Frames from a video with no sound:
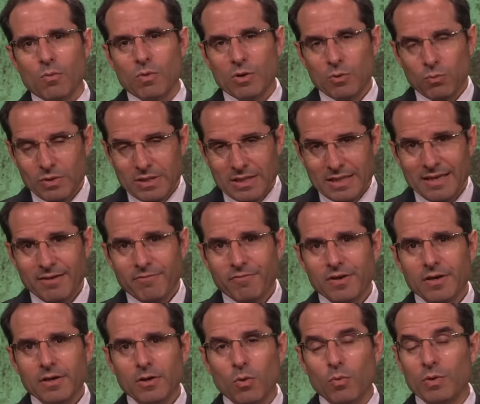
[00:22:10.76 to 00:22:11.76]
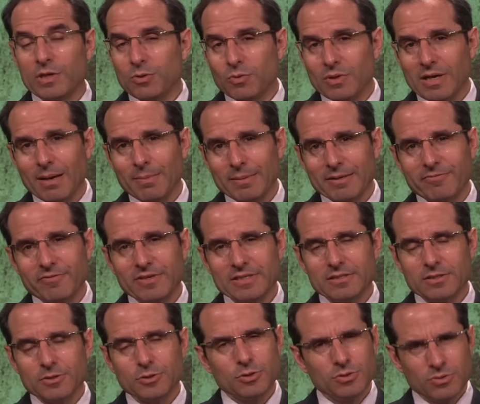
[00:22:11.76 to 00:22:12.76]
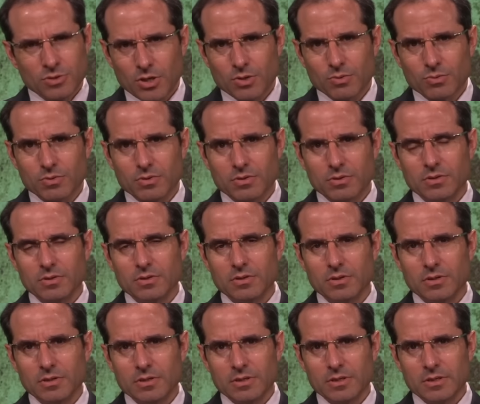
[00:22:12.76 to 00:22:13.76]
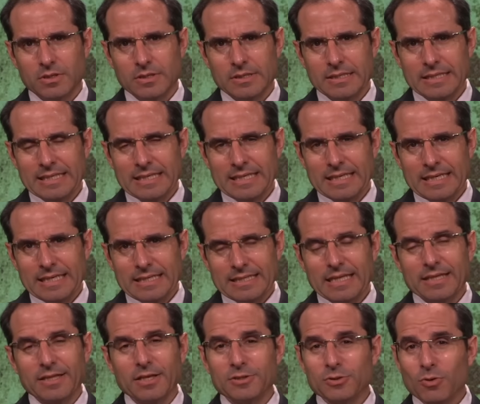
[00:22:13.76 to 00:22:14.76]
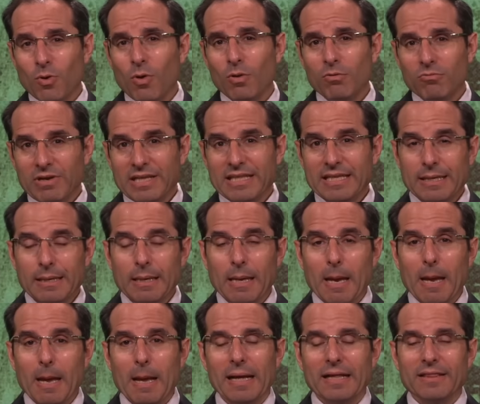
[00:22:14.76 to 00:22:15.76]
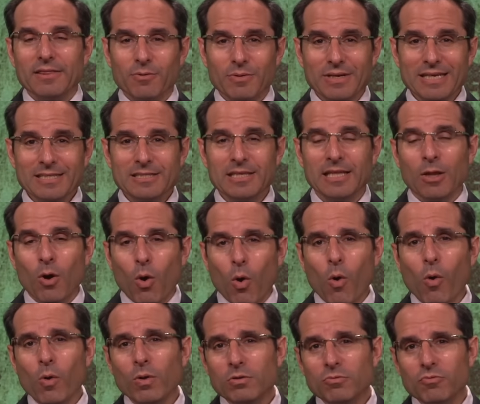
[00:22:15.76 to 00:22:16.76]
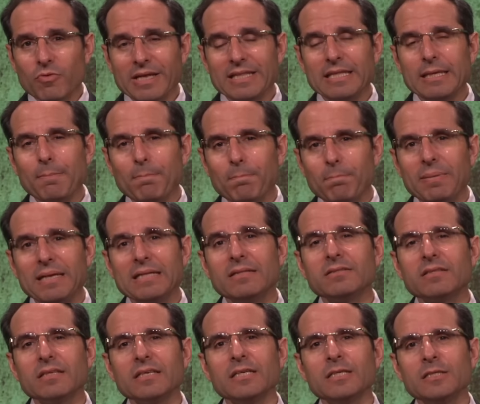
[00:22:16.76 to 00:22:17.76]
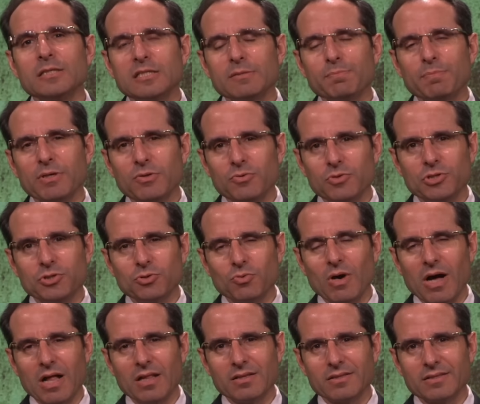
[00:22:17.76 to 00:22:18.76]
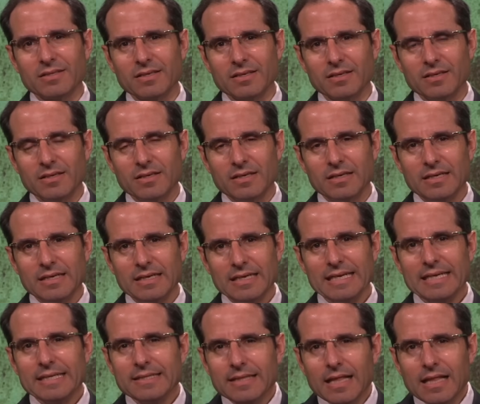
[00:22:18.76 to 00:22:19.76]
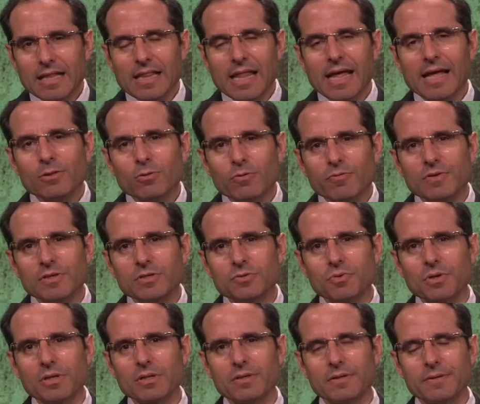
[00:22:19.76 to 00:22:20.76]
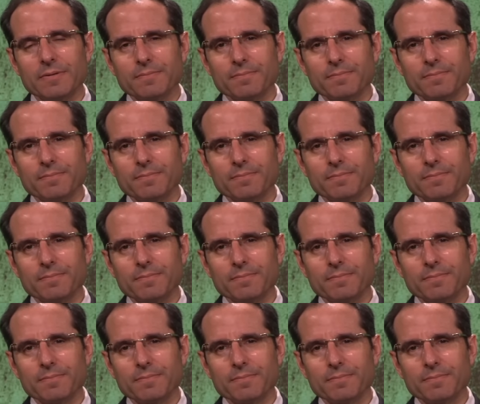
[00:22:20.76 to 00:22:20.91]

When we live here, or when you come and visit, you know that it's already, there is an already built-in spirituality in the land of Israel.